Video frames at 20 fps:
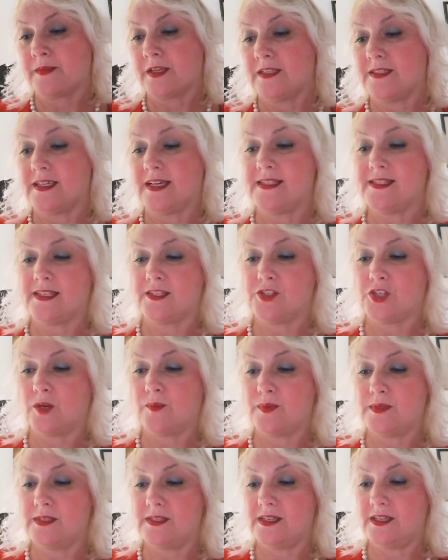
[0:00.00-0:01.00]
As I sat
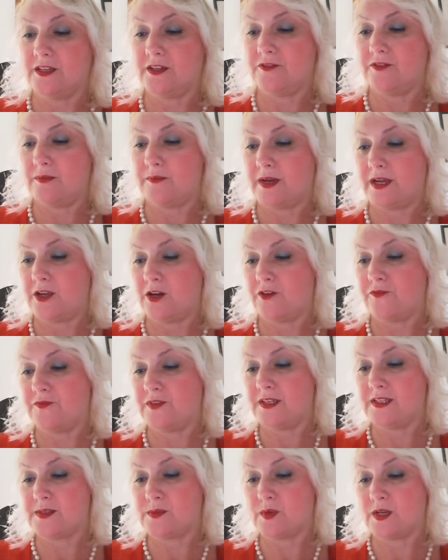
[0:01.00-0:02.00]
opposite her in my
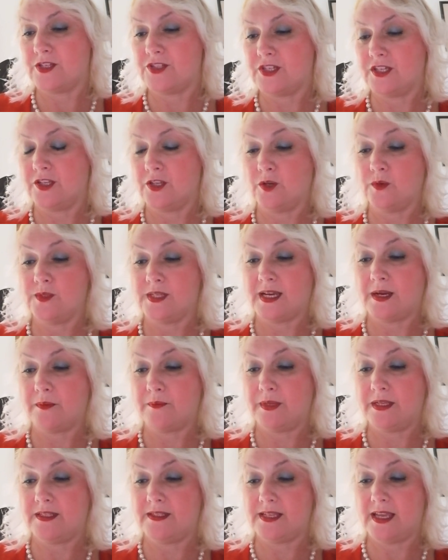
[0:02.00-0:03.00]
office, where she'd no doubt
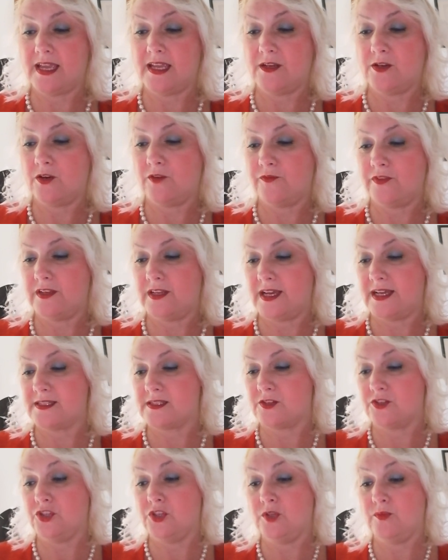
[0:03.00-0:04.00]
been taken over the
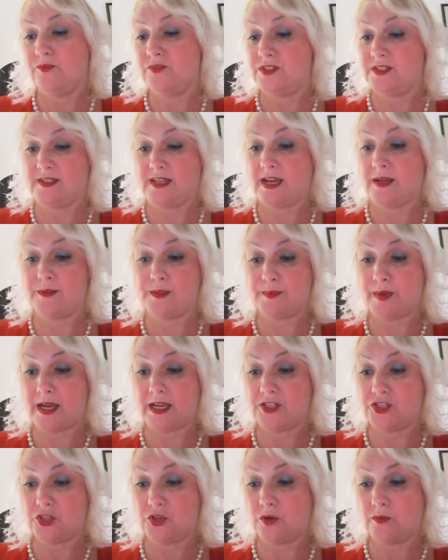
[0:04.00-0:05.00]
desk numerous times
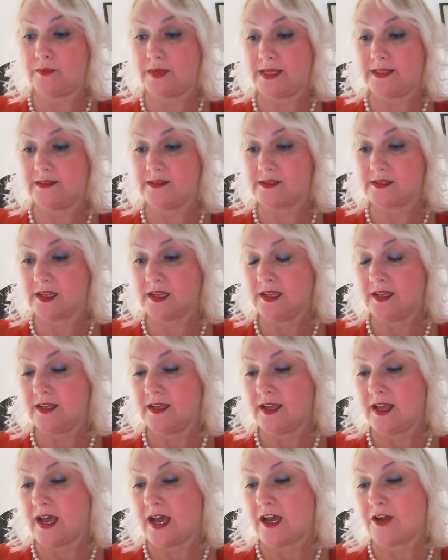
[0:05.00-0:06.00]
by Joe Mint,
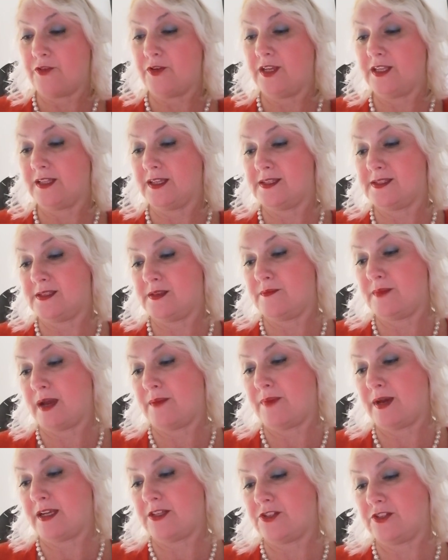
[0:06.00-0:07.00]
I realised that my
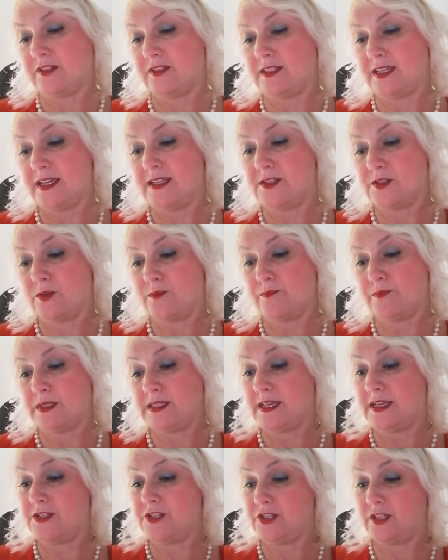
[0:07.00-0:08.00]
bachelor days could
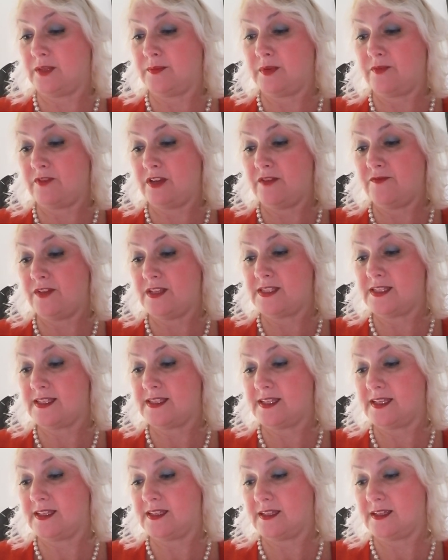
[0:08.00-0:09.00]
potentially be
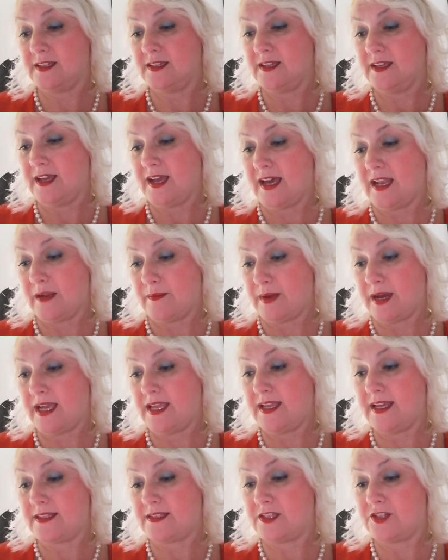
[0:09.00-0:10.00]
revisited, and I
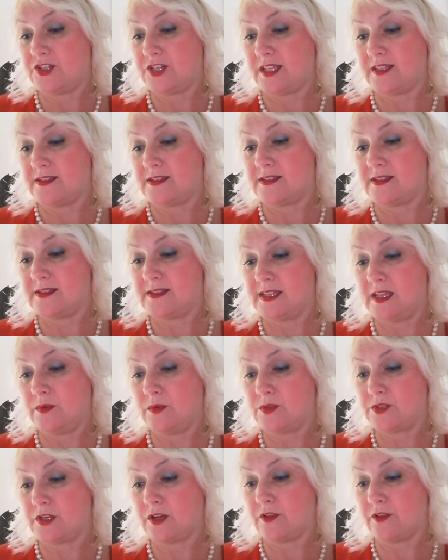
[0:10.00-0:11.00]
might get a chance to see
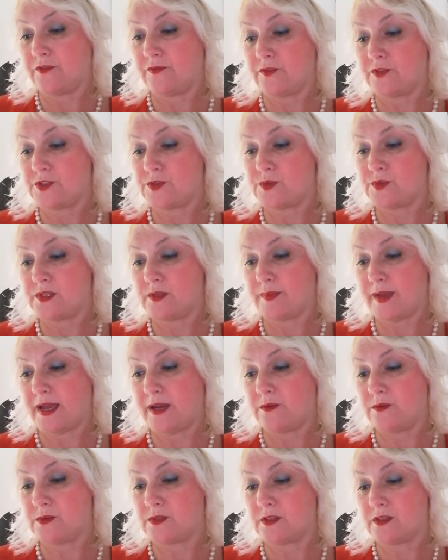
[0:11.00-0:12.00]
what all the fuss was
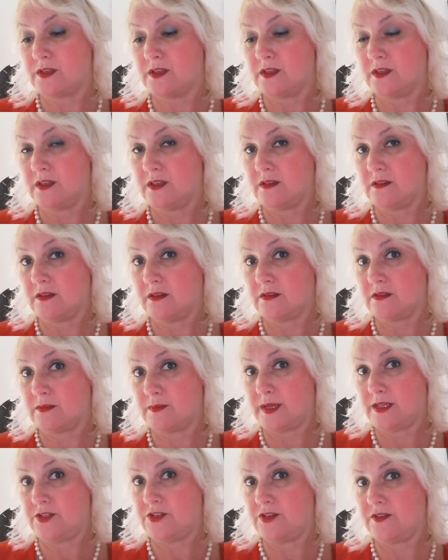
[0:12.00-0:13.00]
about, not to
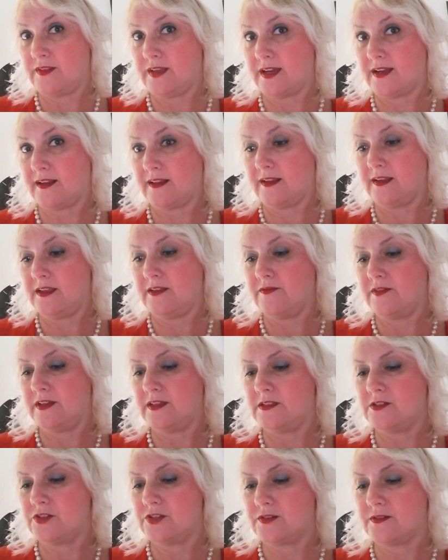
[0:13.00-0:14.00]
mention that
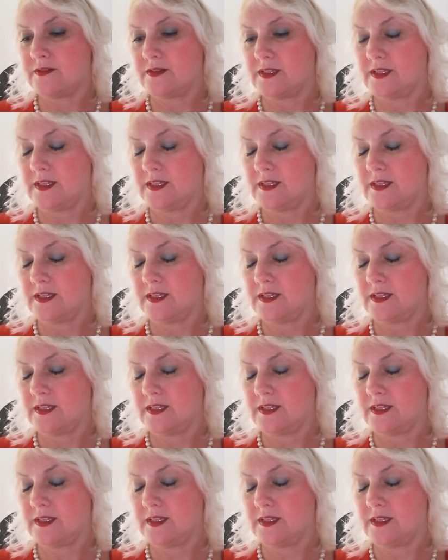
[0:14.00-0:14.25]
cleavage.